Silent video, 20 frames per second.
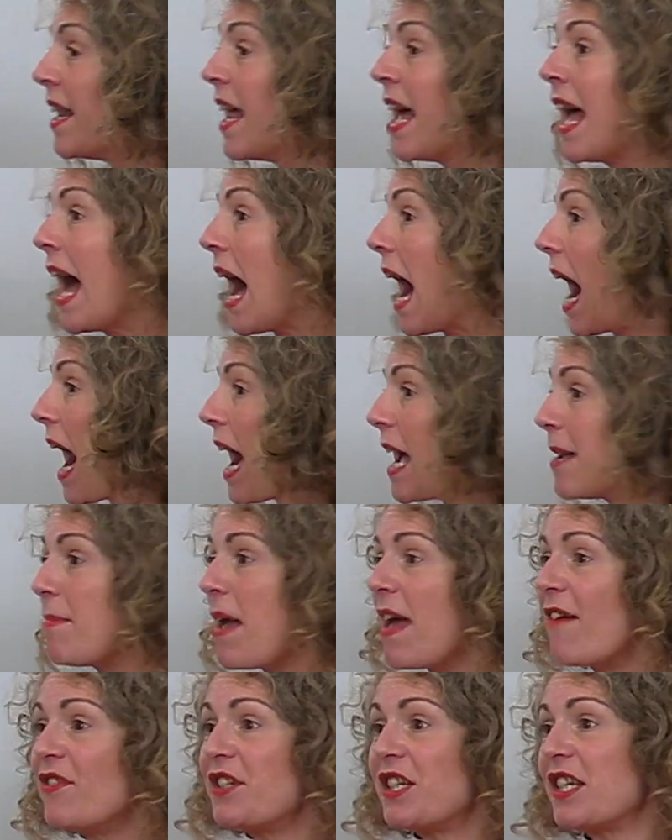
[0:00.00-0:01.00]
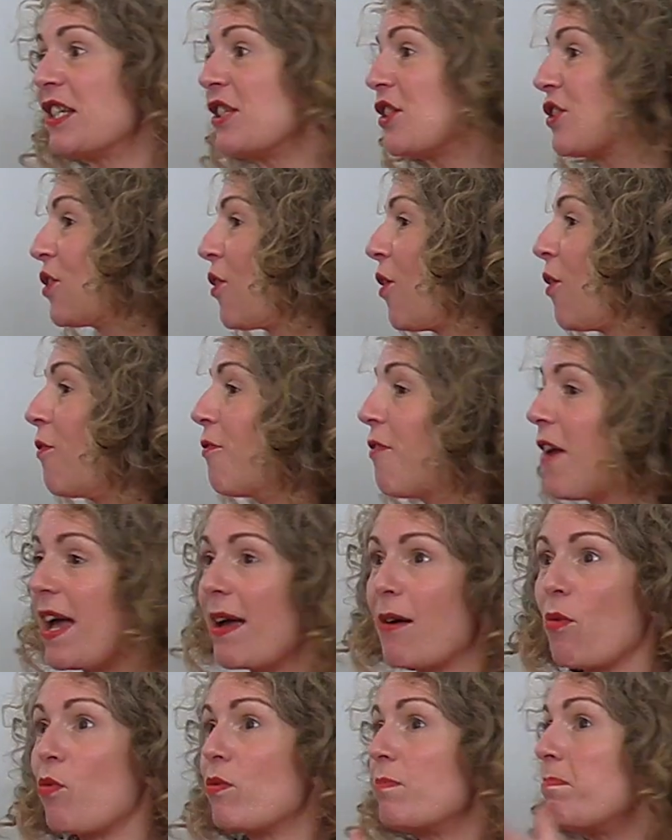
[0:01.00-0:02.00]
And I'm evidence of
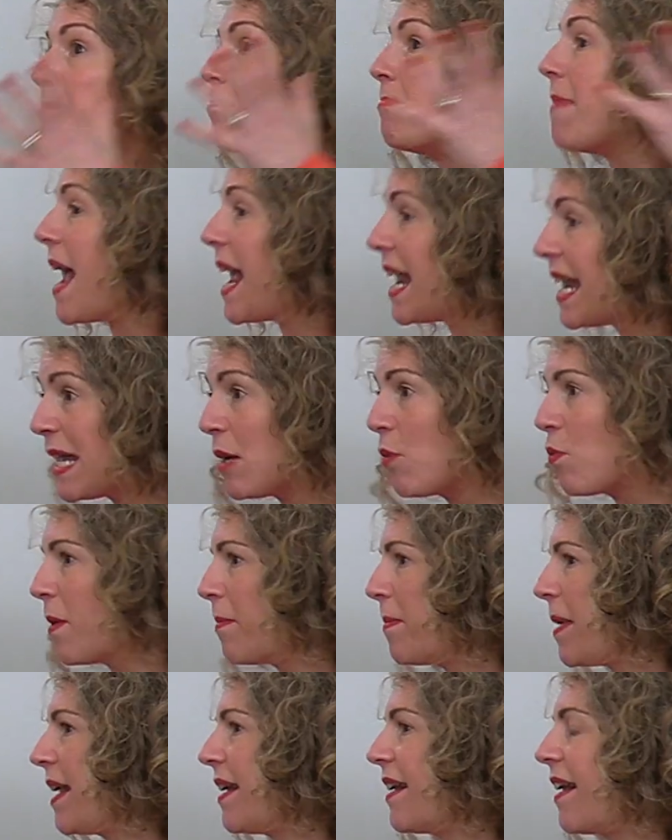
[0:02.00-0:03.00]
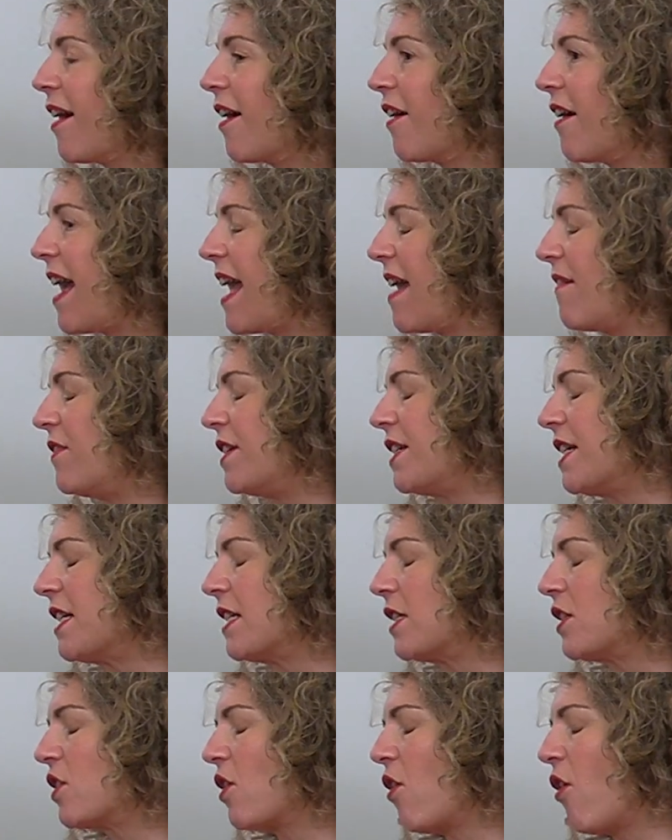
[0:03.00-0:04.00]
it. Many women are
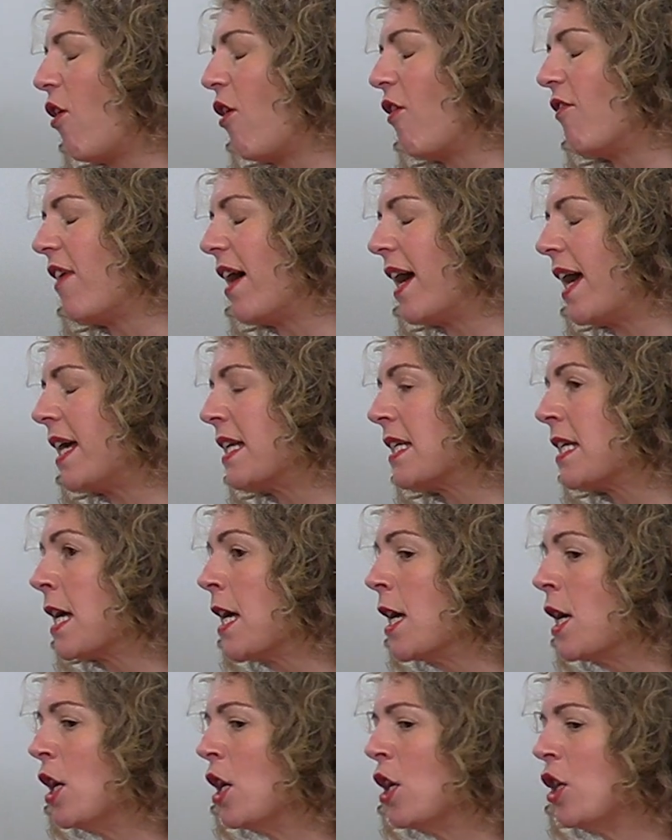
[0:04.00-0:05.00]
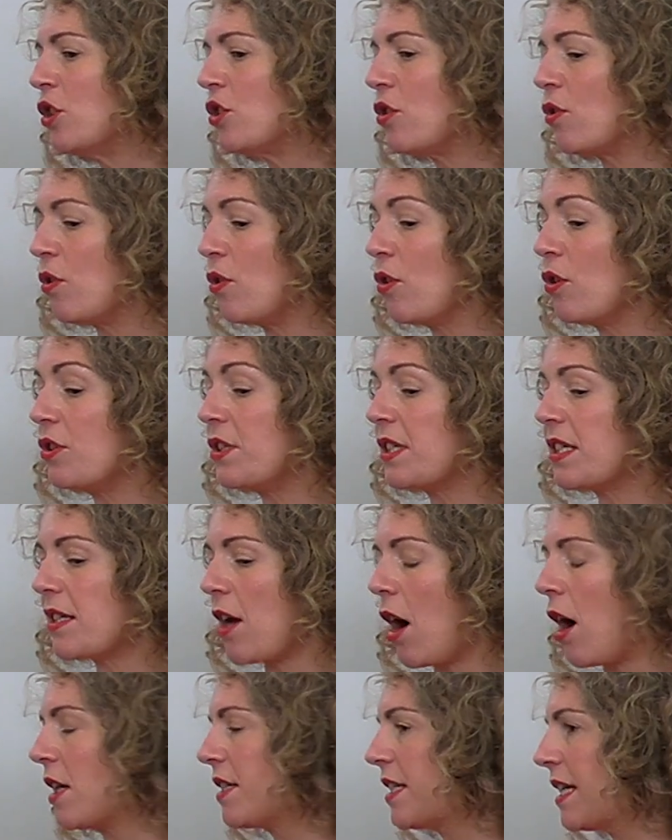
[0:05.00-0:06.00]
evidence of it. So
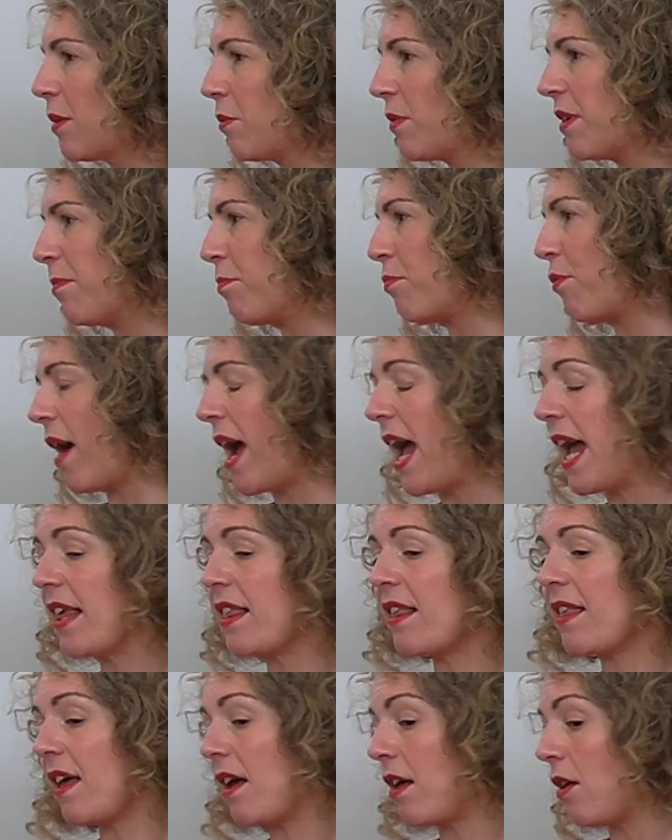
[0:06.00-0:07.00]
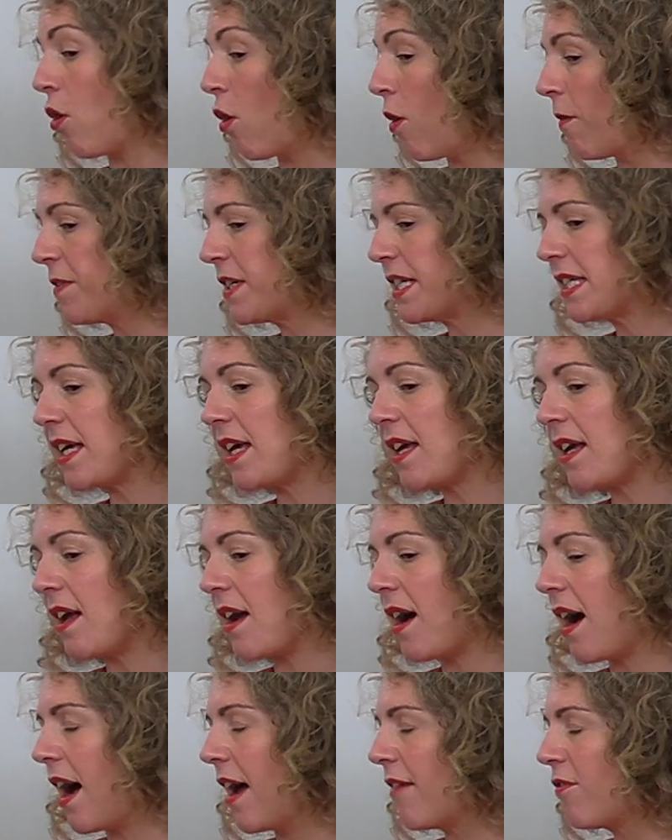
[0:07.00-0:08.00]
starting with breath.
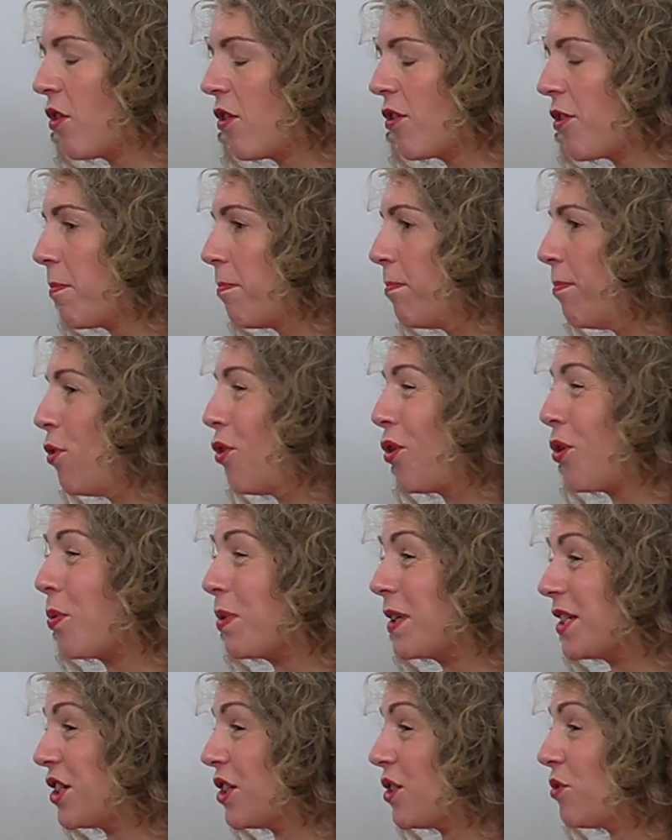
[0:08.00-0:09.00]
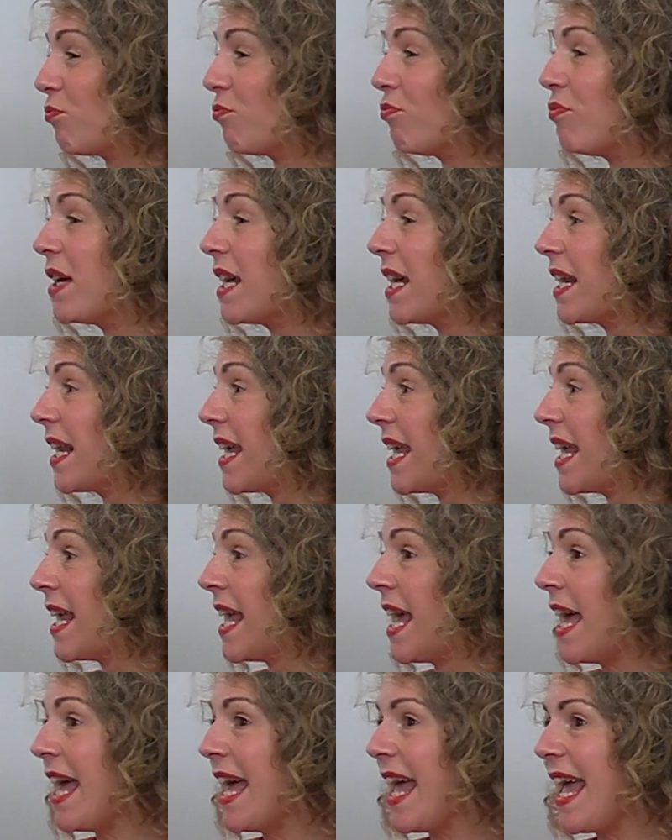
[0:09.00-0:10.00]
Obviously, I've got the book, which is
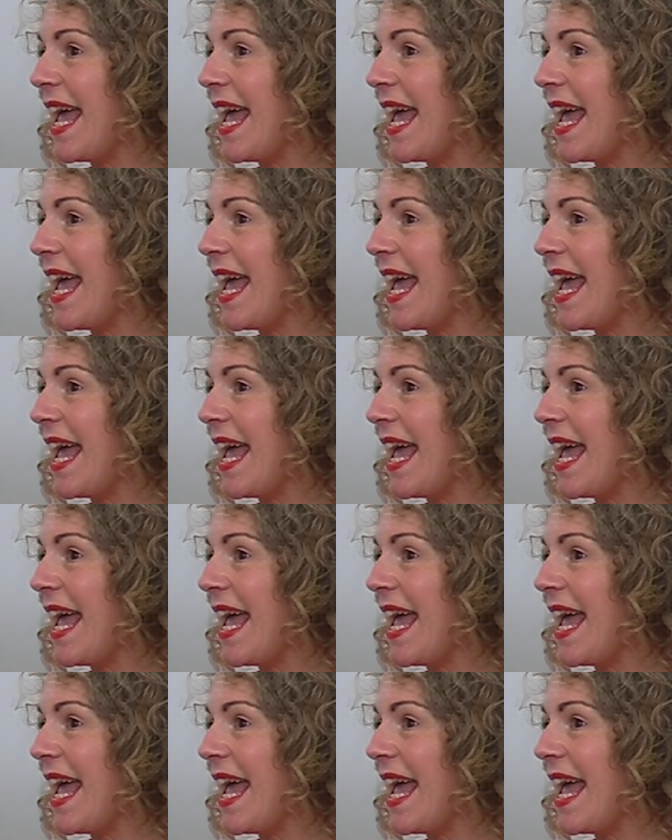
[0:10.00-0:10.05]
really,